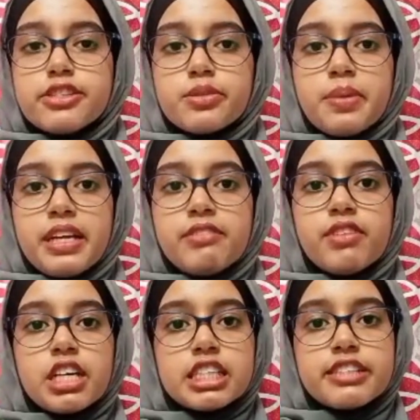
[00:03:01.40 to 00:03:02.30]

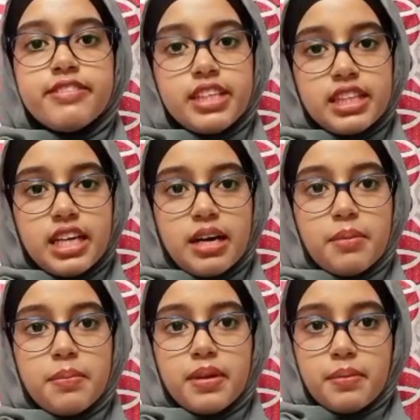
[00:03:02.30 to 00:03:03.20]
instrument works with
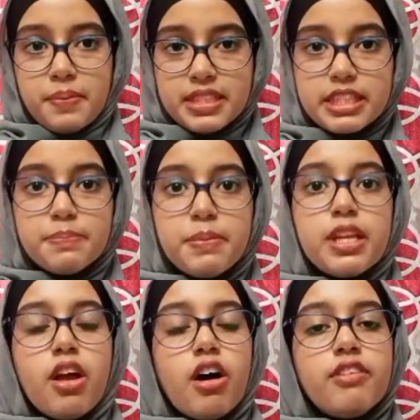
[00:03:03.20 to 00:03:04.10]
the
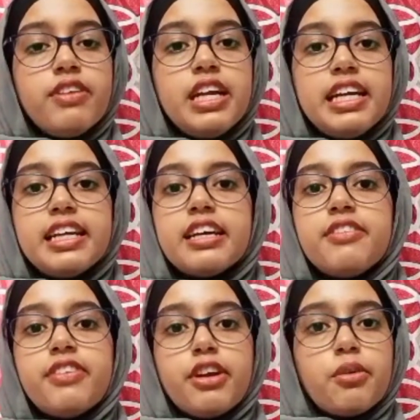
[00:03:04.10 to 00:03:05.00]
principle of
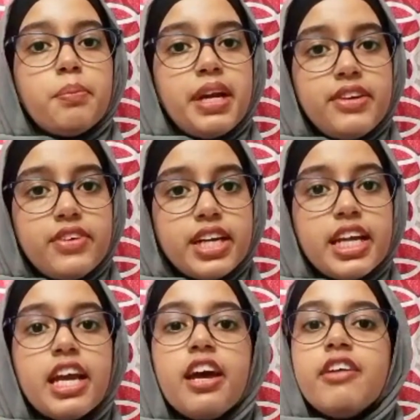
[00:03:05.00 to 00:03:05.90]

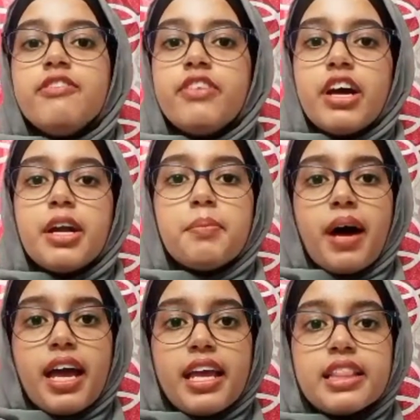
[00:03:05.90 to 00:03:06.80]
interferometry,
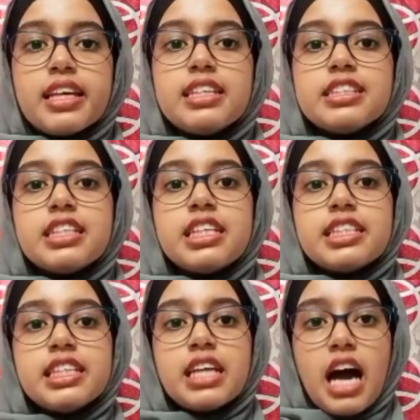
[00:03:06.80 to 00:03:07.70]
whereby the
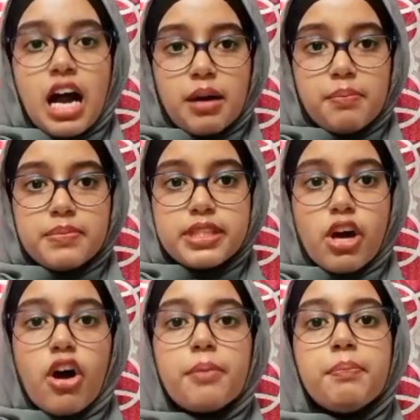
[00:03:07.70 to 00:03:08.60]
resulting arms
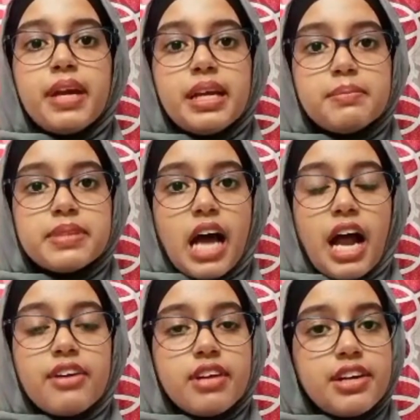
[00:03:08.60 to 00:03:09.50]
or beams
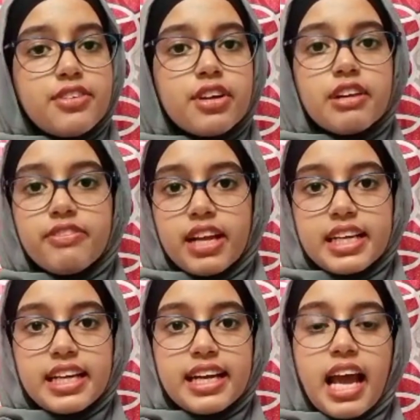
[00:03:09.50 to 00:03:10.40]
are
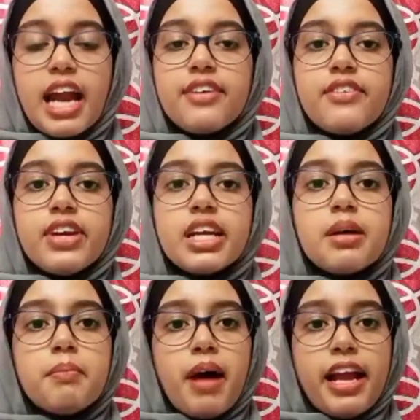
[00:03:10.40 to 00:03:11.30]
retroreflected and
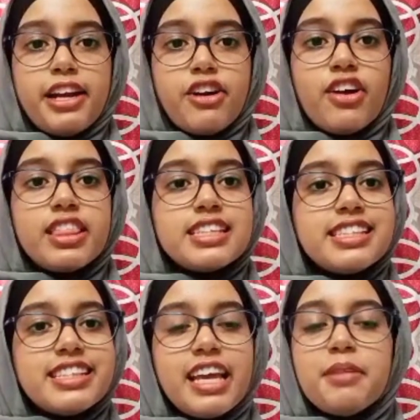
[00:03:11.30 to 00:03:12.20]
recombined on the
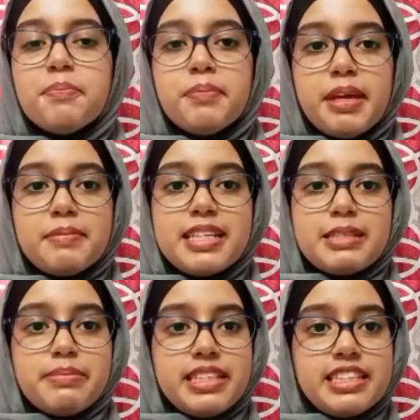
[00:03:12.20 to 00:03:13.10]
same beam
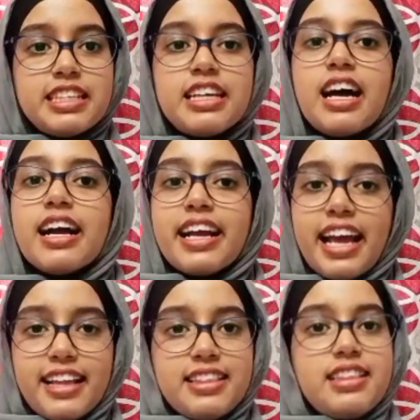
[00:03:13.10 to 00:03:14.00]
splitter
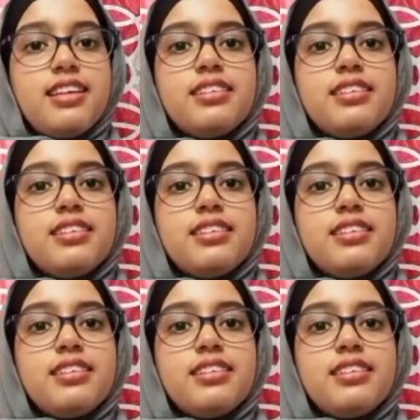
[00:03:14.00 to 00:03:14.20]
again.